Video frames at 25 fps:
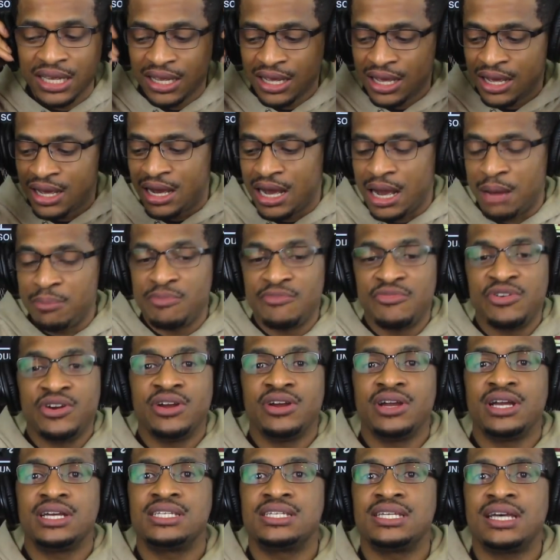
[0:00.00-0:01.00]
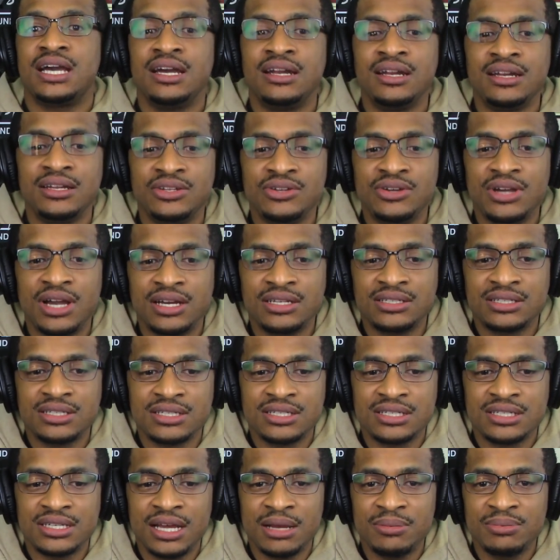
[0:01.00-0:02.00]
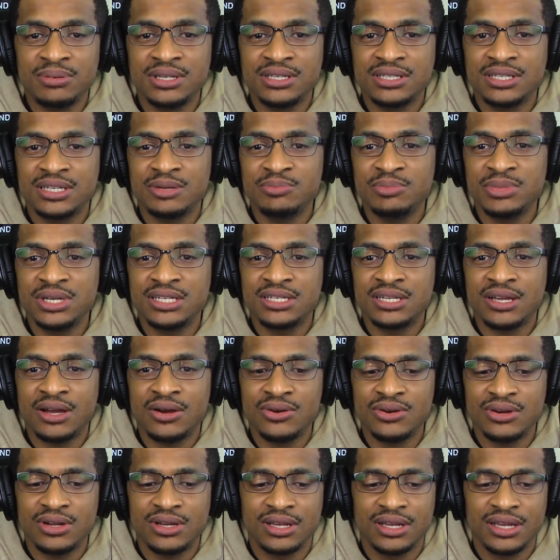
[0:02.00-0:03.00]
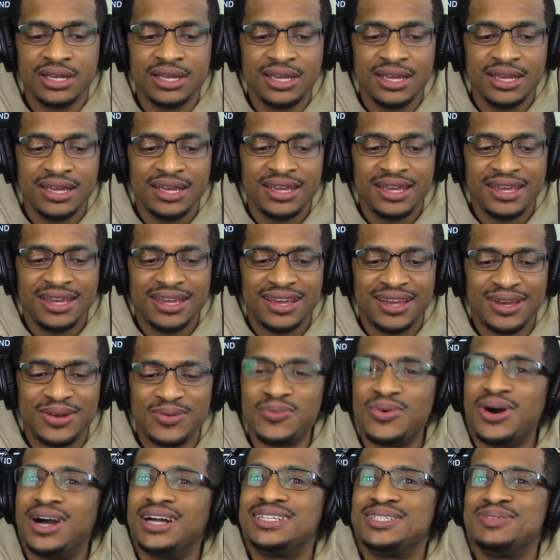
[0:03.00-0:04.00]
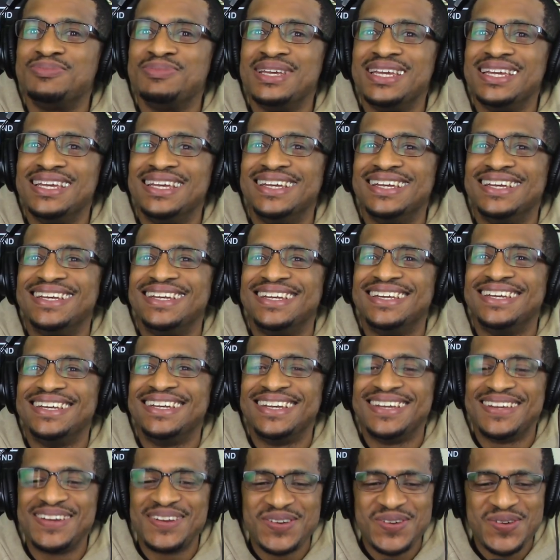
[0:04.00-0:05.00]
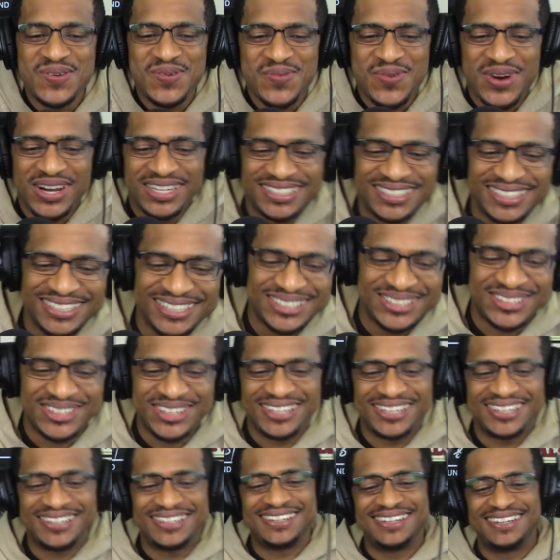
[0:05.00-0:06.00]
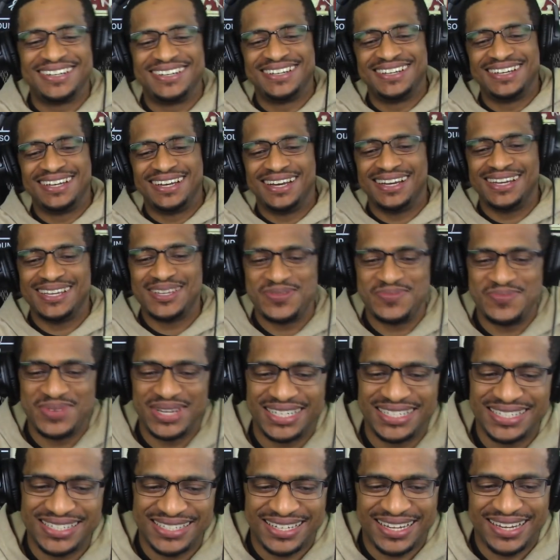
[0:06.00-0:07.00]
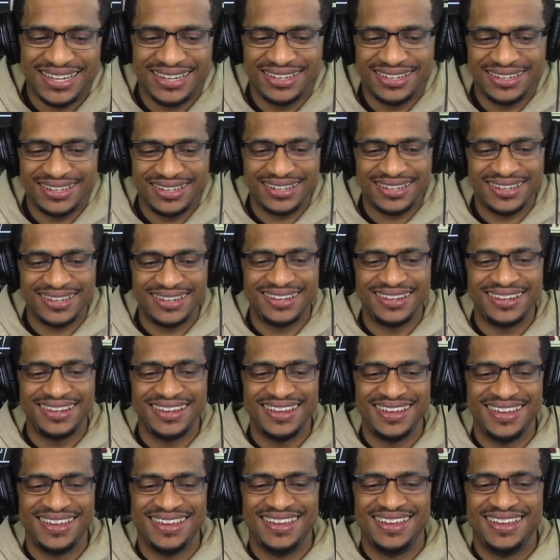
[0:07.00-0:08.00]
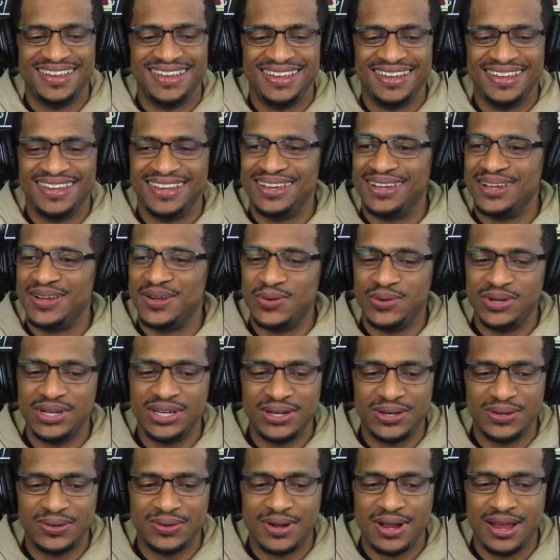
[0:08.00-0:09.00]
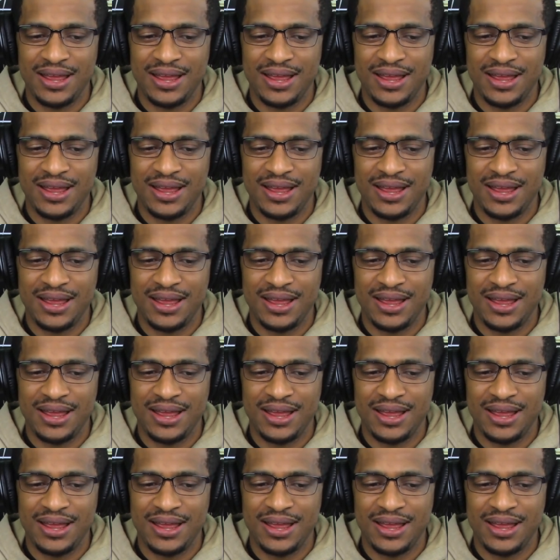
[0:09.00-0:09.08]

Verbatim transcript: I'm very excited, and you guys can stop listening to me talk and watch me watch this trailer. I am excited. Here we go.